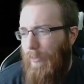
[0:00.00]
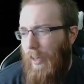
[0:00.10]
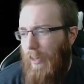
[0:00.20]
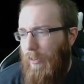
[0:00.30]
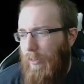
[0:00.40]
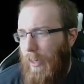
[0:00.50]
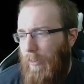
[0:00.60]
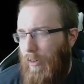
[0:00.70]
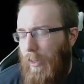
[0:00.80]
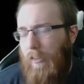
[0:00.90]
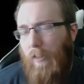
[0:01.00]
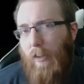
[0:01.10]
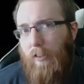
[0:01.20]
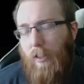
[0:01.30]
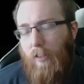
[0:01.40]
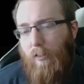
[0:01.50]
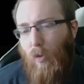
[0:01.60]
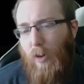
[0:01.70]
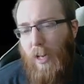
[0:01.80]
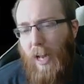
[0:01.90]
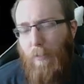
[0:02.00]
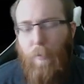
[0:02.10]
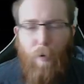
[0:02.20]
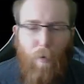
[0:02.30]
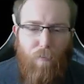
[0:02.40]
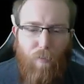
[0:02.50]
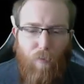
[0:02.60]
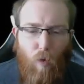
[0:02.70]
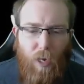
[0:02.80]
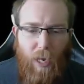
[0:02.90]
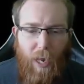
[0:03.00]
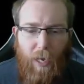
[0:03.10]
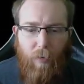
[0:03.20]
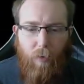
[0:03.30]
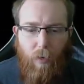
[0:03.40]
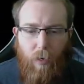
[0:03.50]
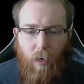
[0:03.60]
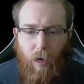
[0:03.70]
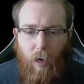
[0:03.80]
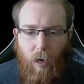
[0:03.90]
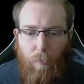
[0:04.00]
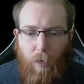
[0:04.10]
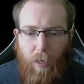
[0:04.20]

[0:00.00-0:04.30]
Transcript: I don't think he'll sell for this. If I set 40... I'm going to put him up for 48. Uh,